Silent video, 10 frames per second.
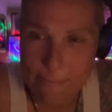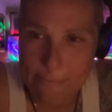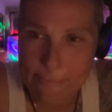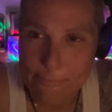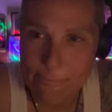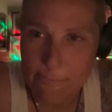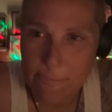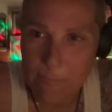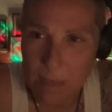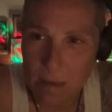
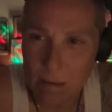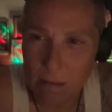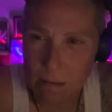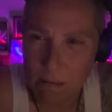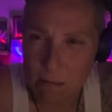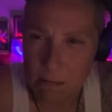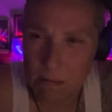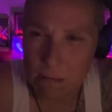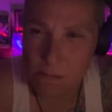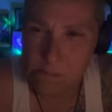
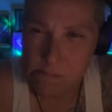No one is speaking in this clip.